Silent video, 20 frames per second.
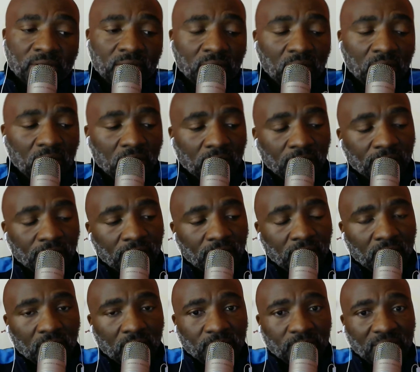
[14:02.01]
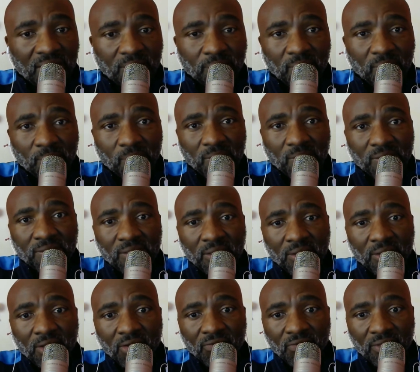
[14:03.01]
of black people in South
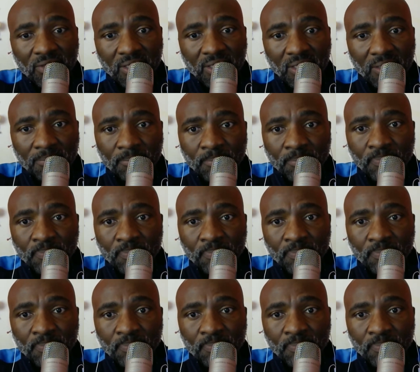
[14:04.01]
Africa